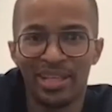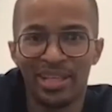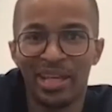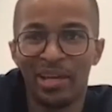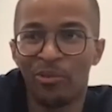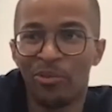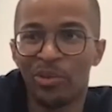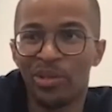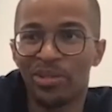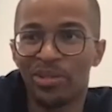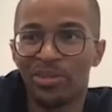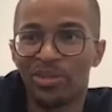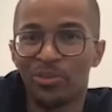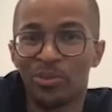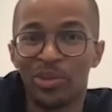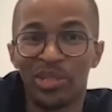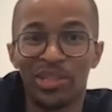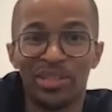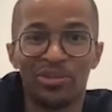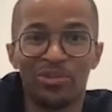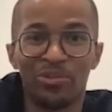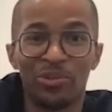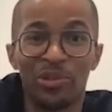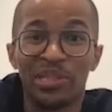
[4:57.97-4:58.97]
And we
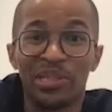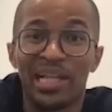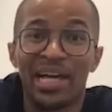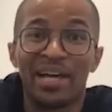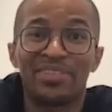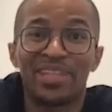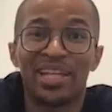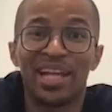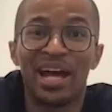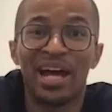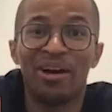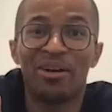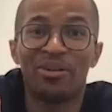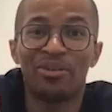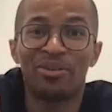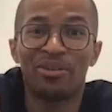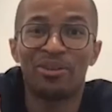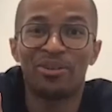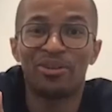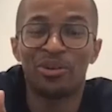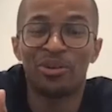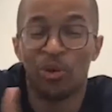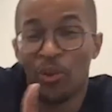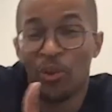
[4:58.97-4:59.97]
laughed at
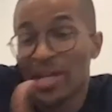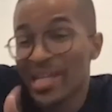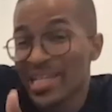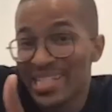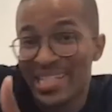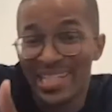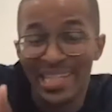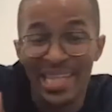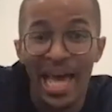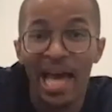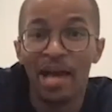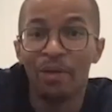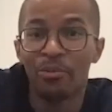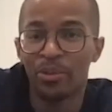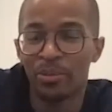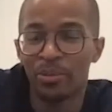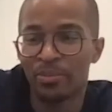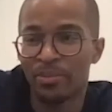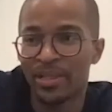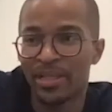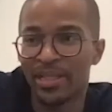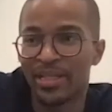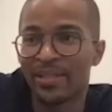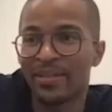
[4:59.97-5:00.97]
how crazy that
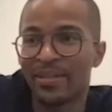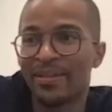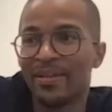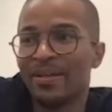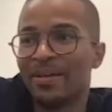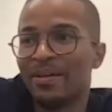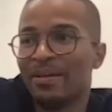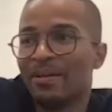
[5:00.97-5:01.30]
would be.